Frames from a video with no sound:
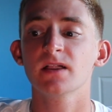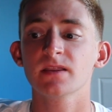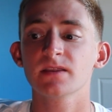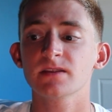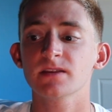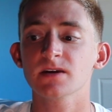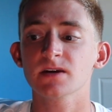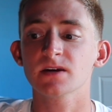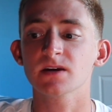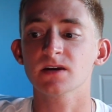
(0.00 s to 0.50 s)

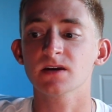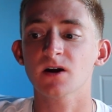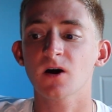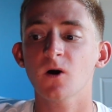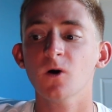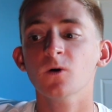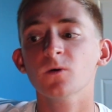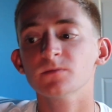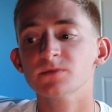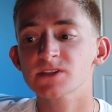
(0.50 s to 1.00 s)
the
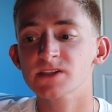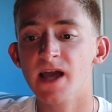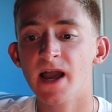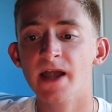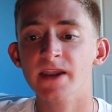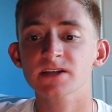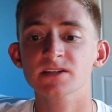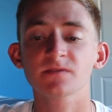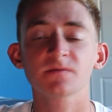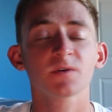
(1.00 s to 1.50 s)
home
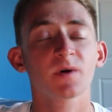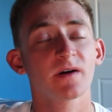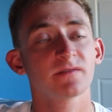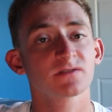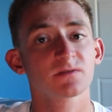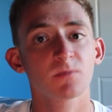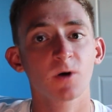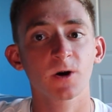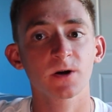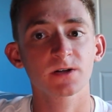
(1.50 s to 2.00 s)
status if you have
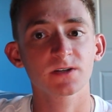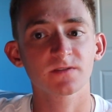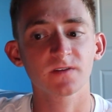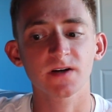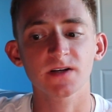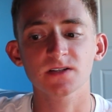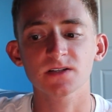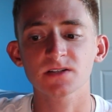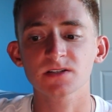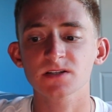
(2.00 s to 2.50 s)
smart
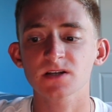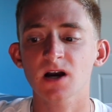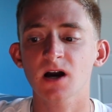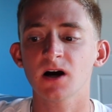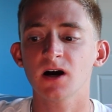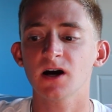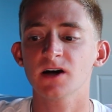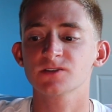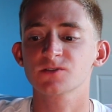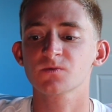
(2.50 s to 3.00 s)
devices
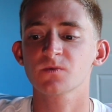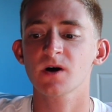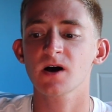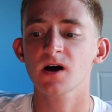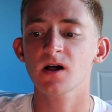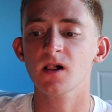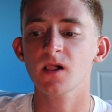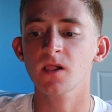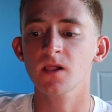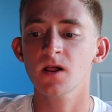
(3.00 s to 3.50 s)
uh, as
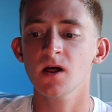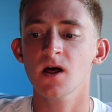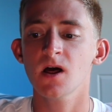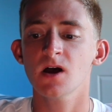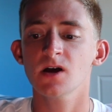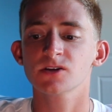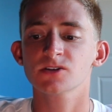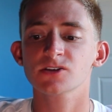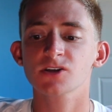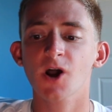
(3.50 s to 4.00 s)
well.
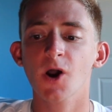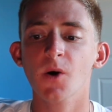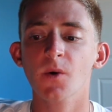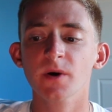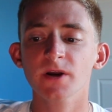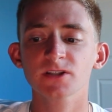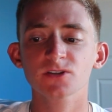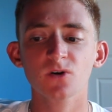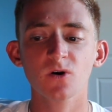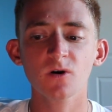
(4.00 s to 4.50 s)
So
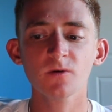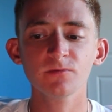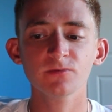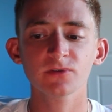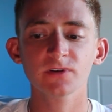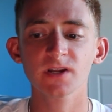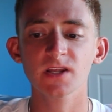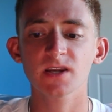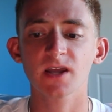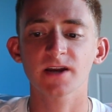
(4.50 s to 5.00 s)
it's all
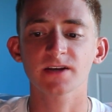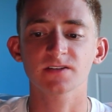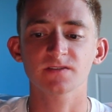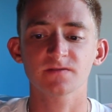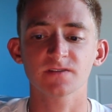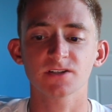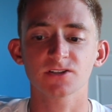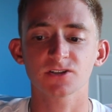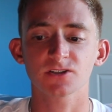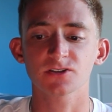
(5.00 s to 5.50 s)
pretty nice
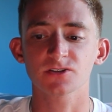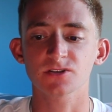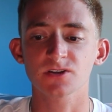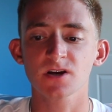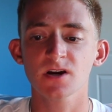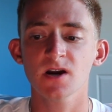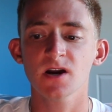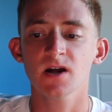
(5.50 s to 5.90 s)
features.